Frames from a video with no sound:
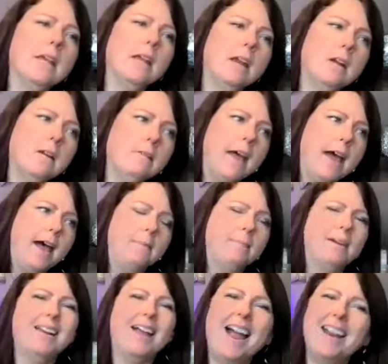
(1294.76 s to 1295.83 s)
We'll take care of that.
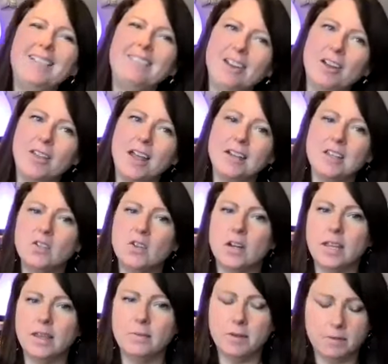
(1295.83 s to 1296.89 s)
But I don't know. That's a
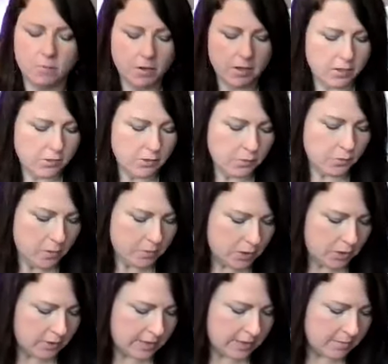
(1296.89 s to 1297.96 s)
tricky one. What would
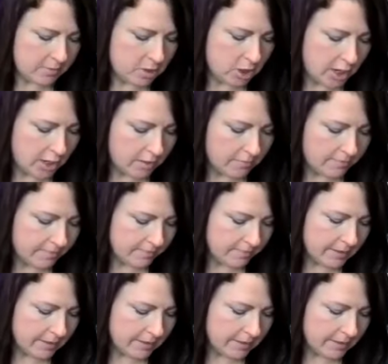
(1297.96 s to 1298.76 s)
you say, Michelle?